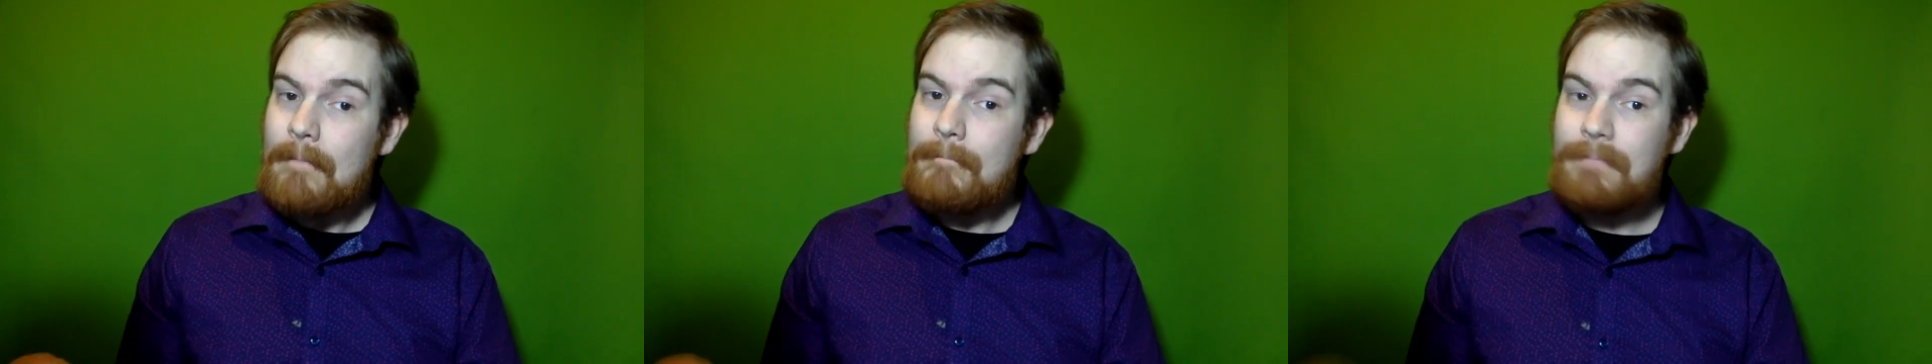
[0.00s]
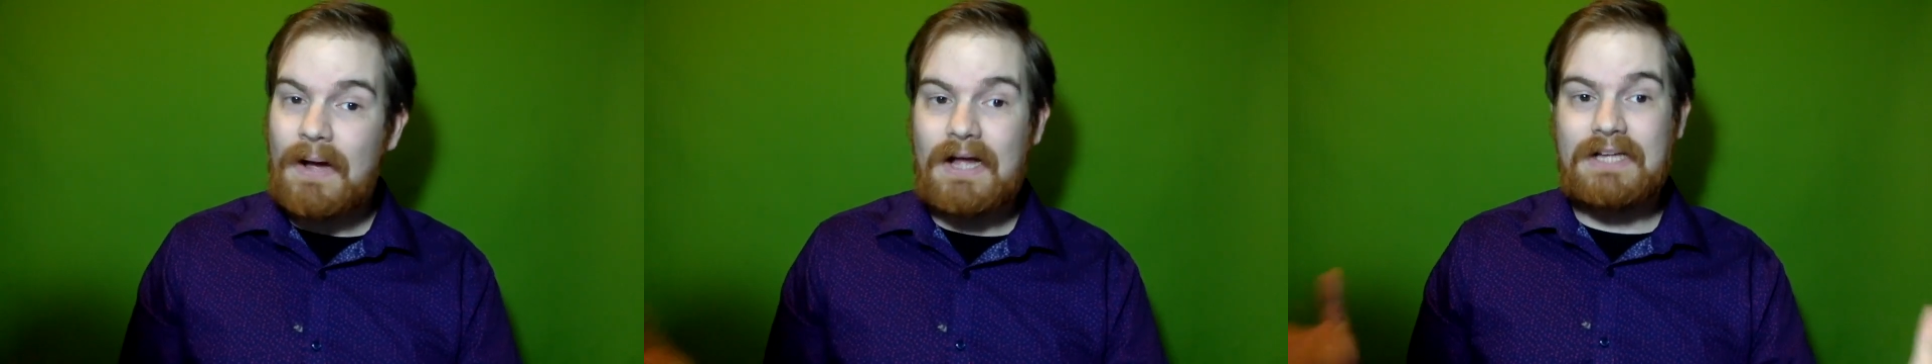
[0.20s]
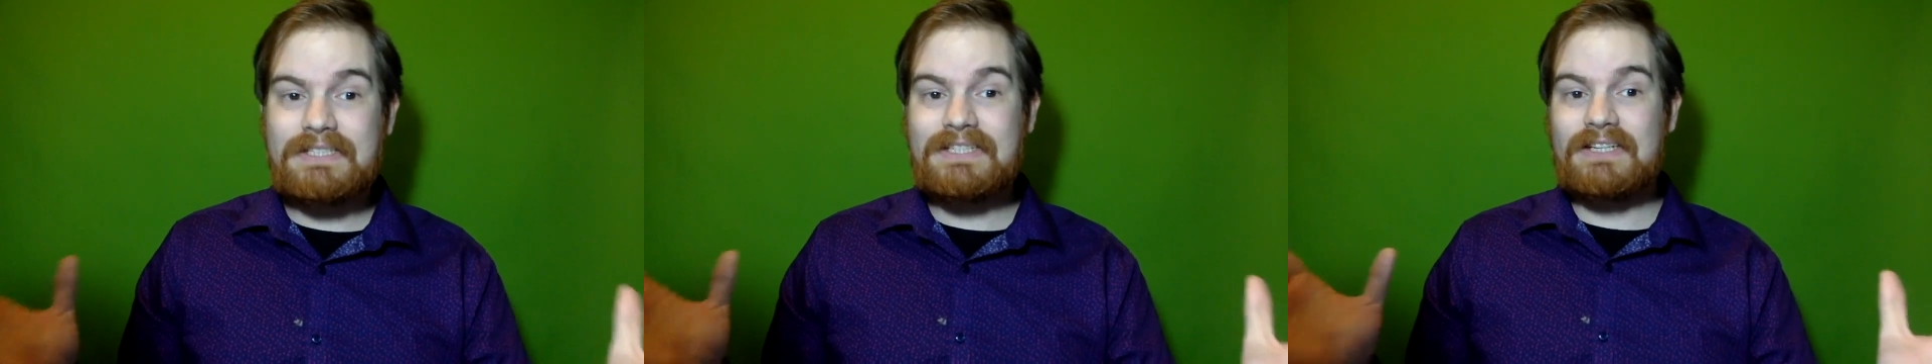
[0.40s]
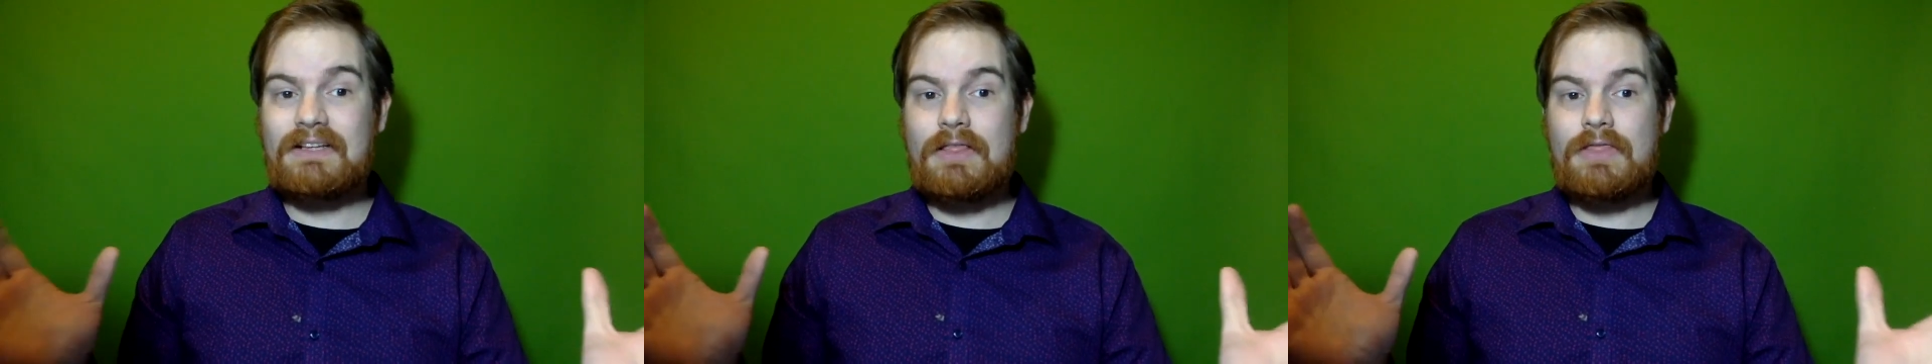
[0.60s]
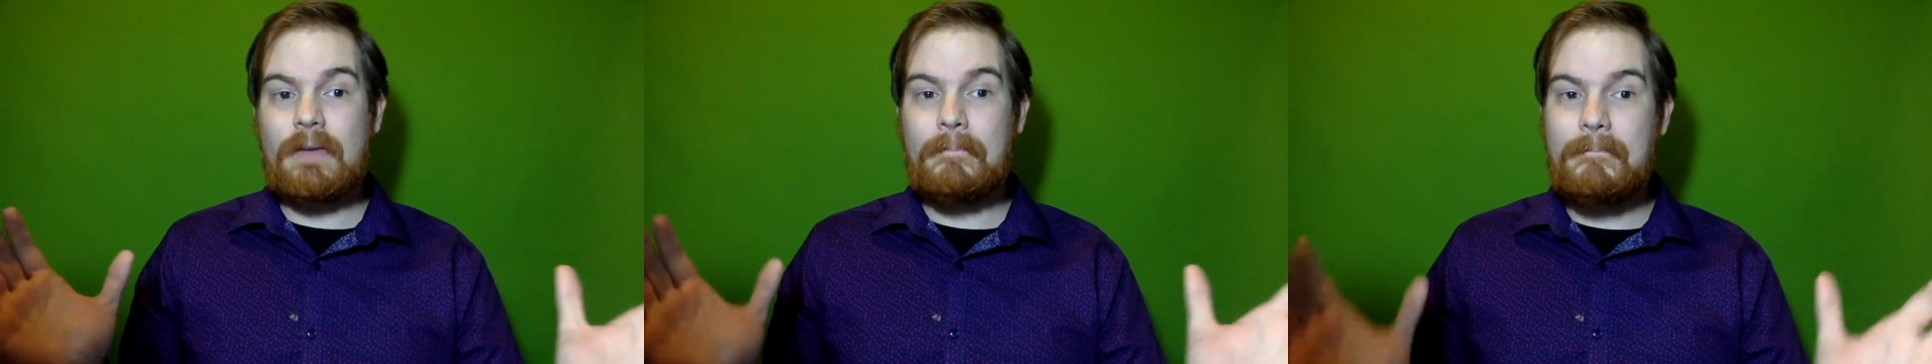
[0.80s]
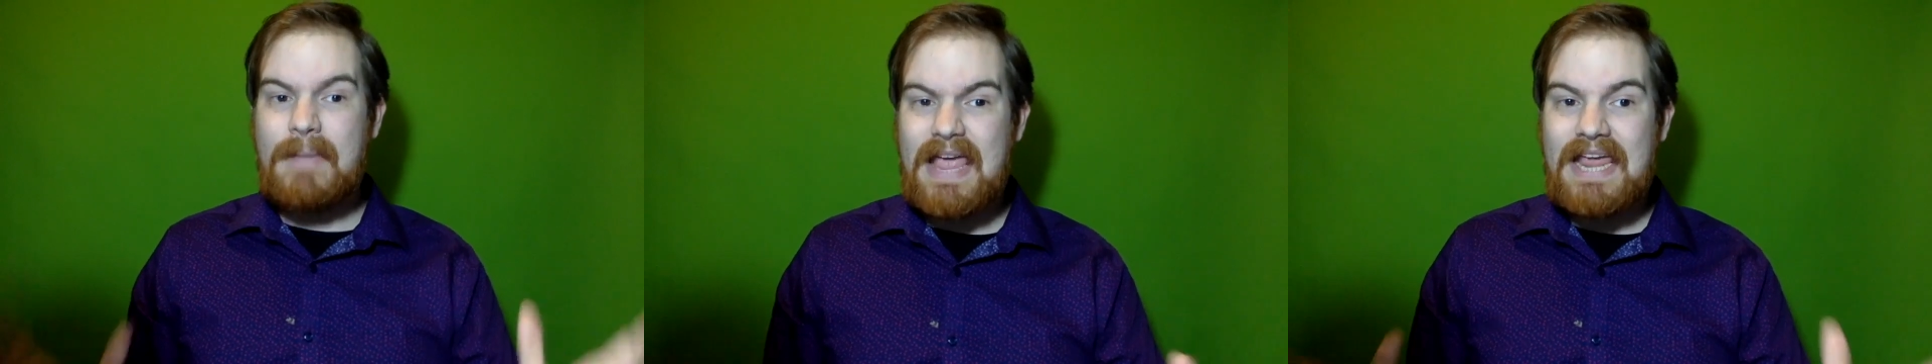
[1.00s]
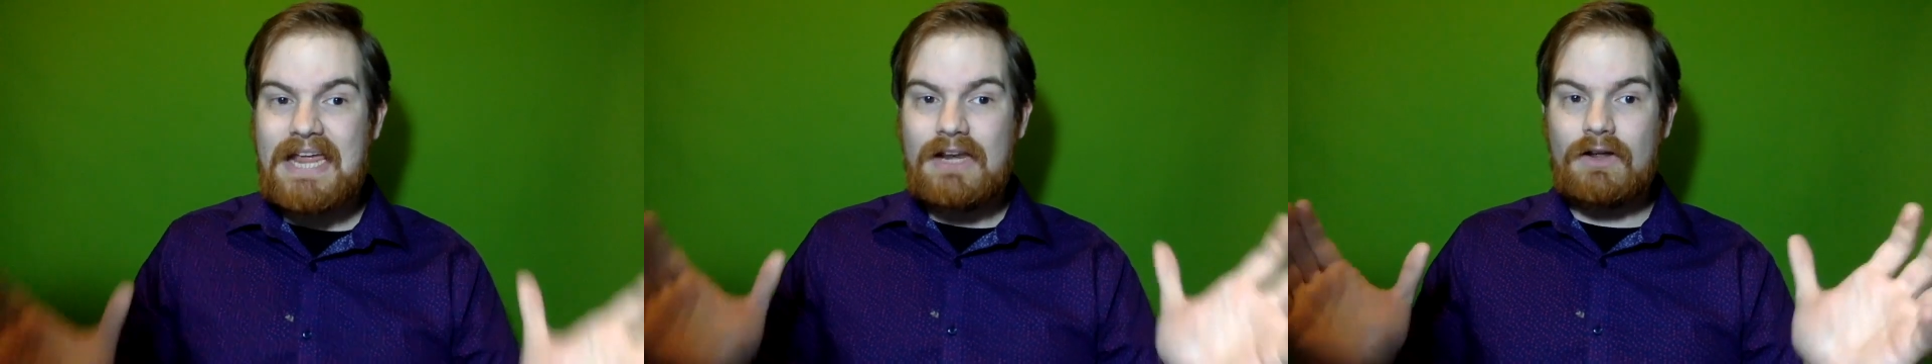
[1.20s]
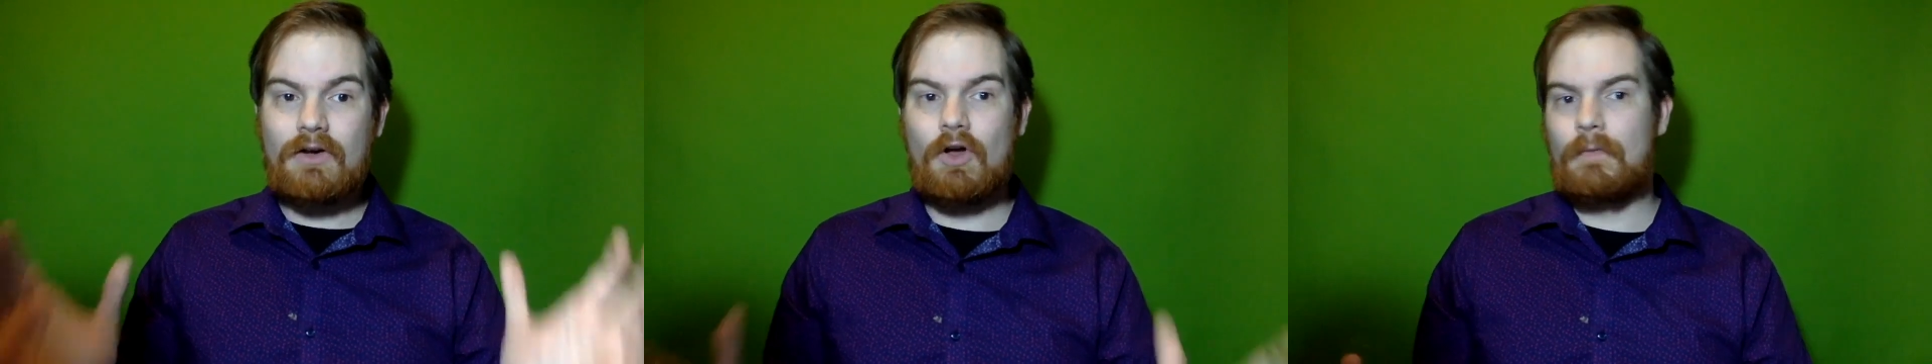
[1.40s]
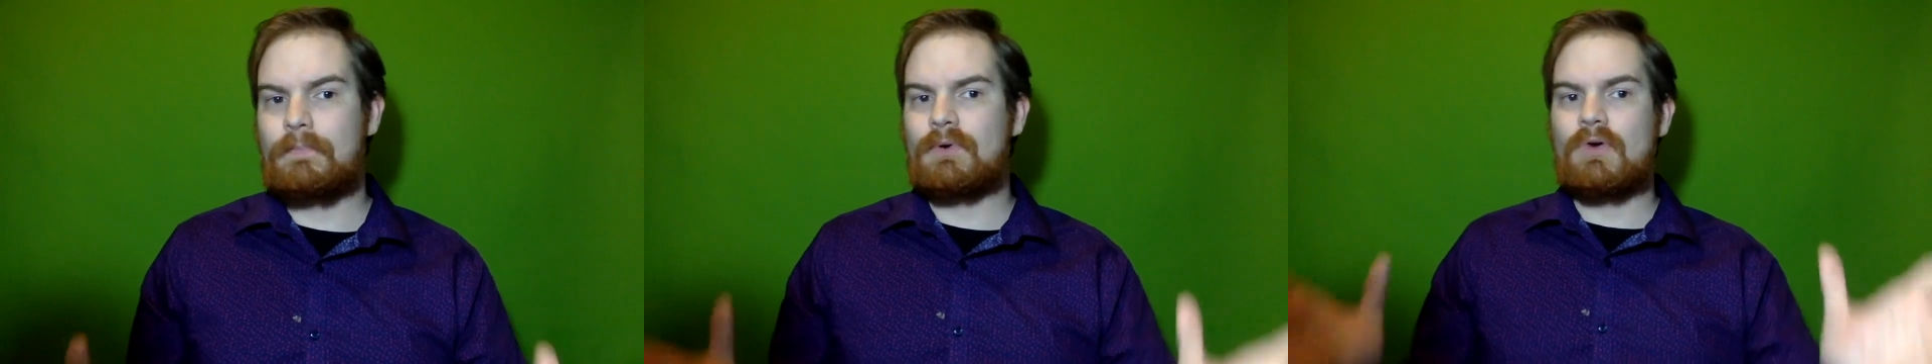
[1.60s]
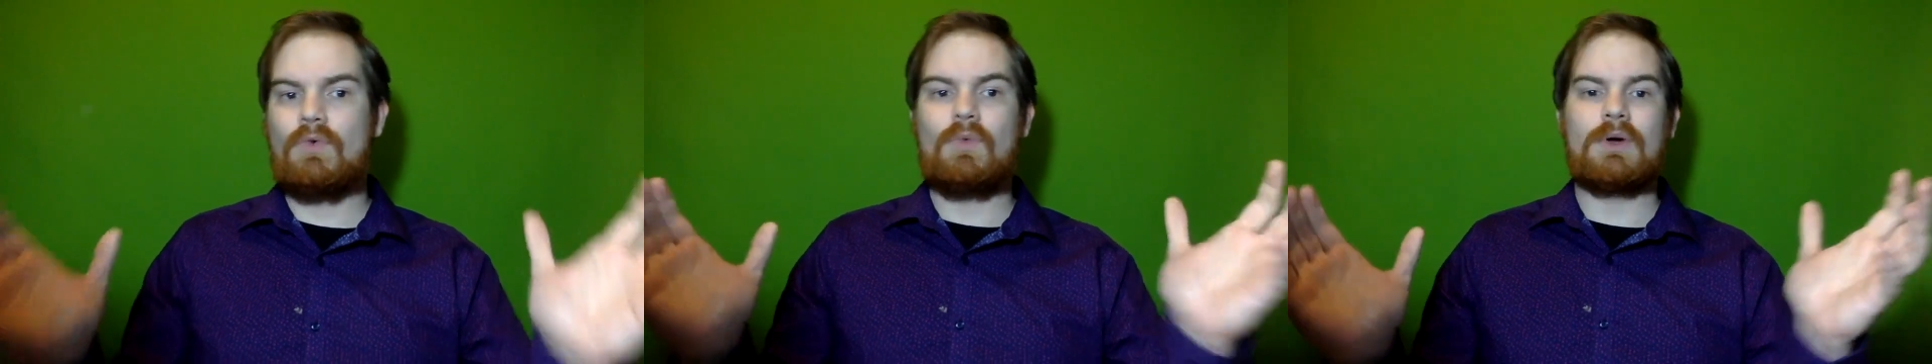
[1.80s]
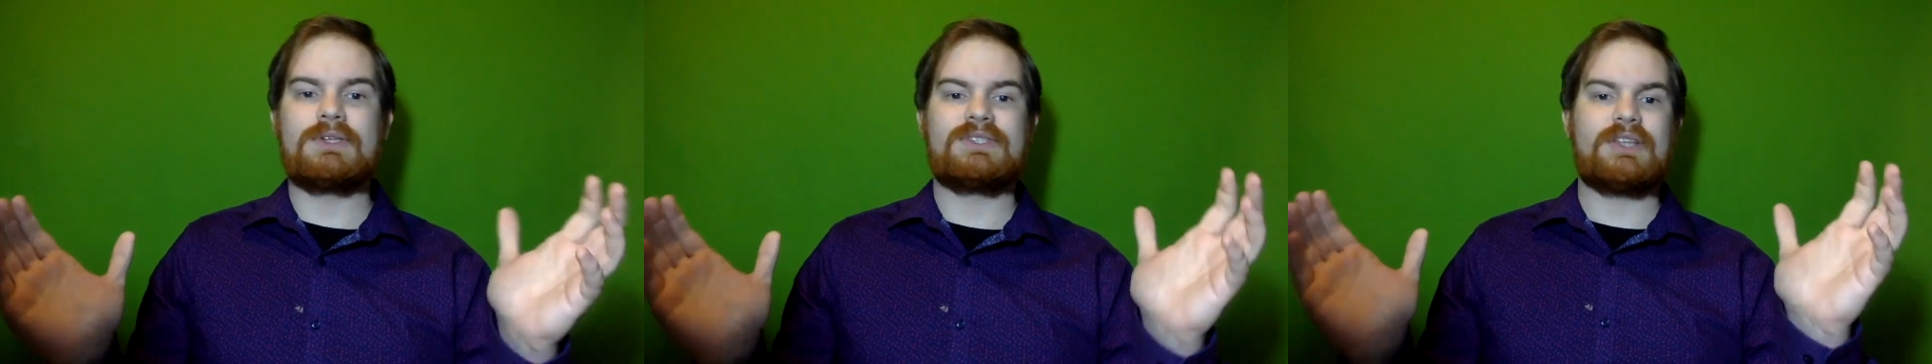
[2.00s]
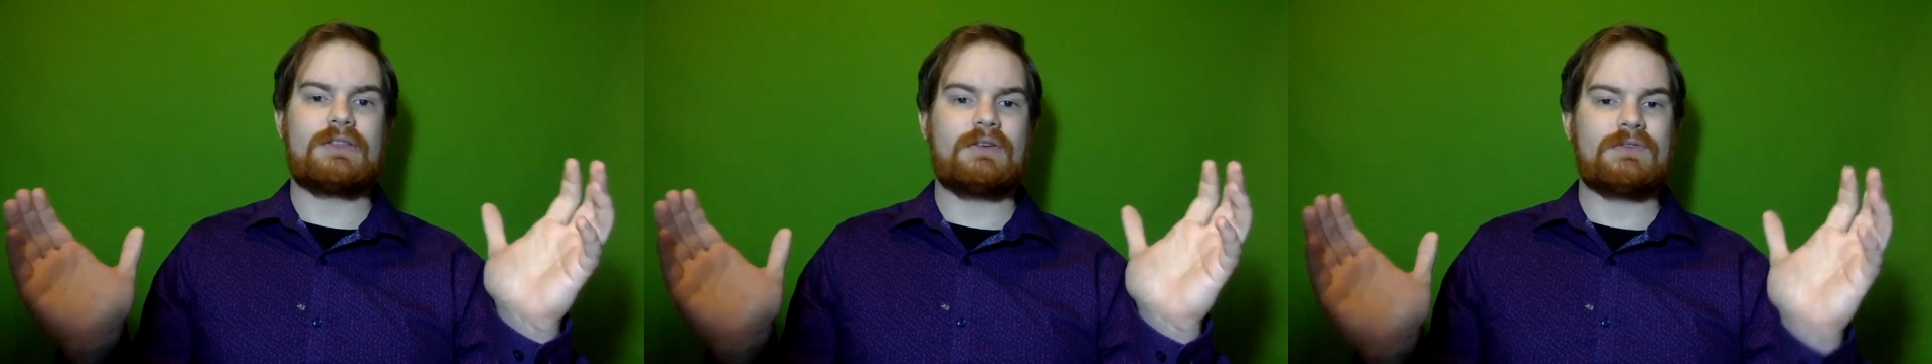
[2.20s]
but the main culprit was that the